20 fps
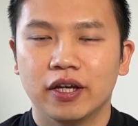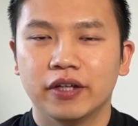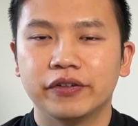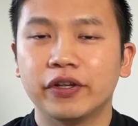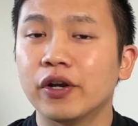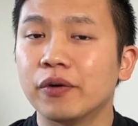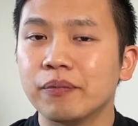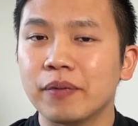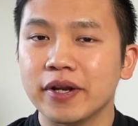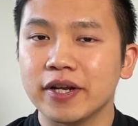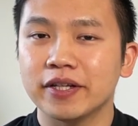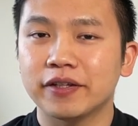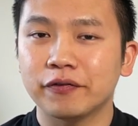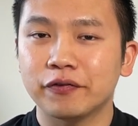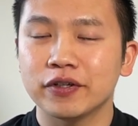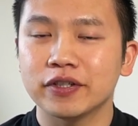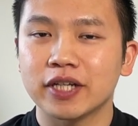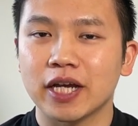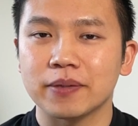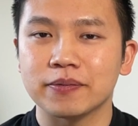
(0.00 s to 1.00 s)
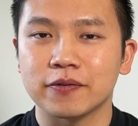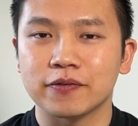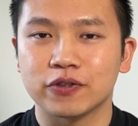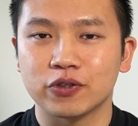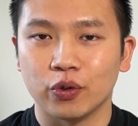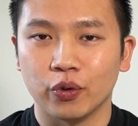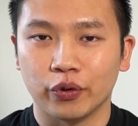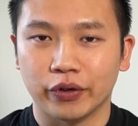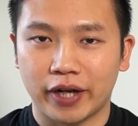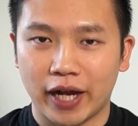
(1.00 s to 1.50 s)
There are many different types of
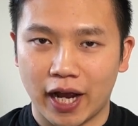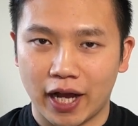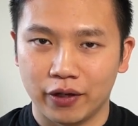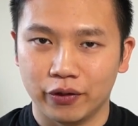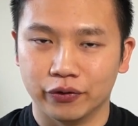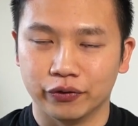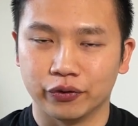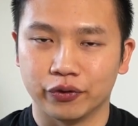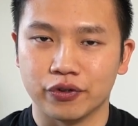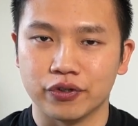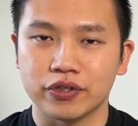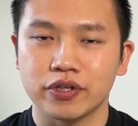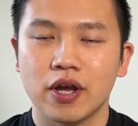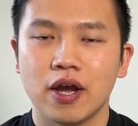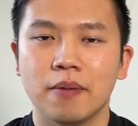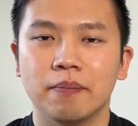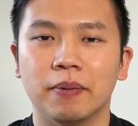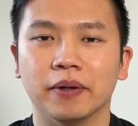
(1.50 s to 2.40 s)
solar calendars,